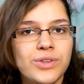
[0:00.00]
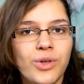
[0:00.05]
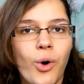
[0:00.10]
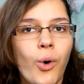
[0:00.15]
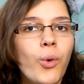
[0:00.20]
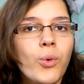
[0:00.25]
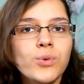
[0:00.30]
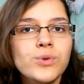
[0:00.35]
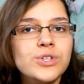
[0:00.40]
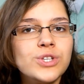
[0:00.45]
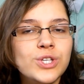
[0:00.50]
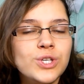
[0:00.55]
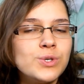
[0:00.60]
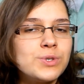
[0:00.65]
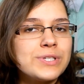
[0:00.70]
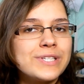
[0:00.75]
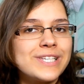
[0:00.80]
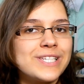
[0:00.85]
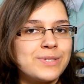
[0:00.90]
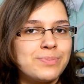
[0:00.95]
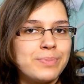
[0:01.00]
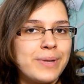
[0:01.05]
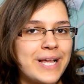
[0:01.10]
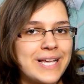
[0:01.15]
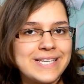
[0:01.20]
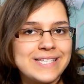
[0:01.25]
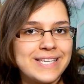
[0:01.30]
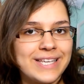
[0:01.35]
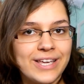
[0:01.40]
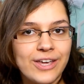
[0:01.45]
old useless
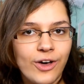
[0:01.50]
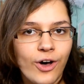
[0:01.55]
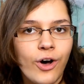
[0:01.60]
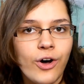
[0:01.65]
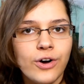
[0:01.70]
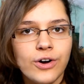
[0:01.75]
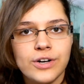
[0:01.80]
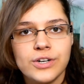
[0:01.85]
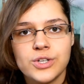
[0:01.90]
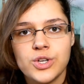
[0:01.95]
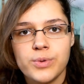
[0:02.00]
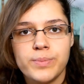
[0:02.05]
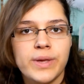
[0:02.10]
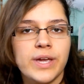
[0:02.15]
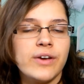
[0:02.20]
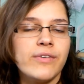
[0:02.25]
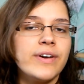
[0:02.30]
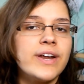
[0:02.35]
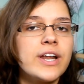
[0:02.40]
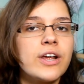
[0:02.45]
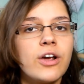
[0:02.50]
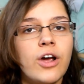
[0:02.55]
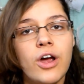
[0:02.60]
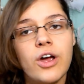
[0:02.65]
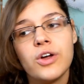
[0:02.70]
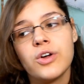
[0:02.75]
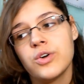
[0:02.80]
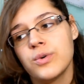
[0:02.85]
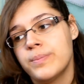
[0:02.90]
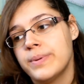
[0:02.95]
plastic card. Could be a credit
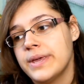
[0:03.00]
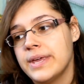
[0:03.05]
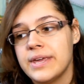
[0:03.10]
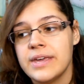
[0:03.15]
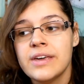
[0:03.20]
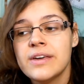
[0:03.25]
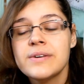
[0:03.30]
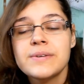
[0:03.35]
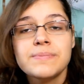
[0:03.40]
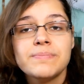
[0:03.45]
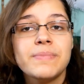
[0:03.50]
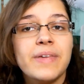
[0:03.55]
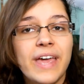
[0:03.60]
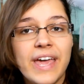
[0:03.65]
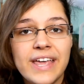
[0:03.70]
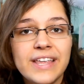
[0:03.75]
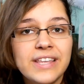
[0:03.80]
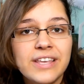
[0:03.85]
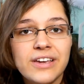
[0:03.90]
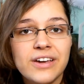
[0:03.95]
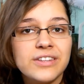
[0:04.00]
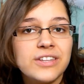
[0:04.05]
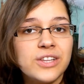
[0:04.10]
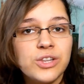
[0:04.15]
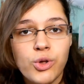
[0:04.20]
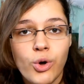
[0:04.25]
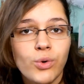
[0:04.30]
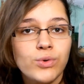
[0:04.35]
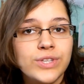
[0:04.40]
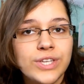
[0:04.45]
card, could be any other
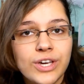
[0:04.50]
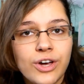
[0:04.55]
loyalty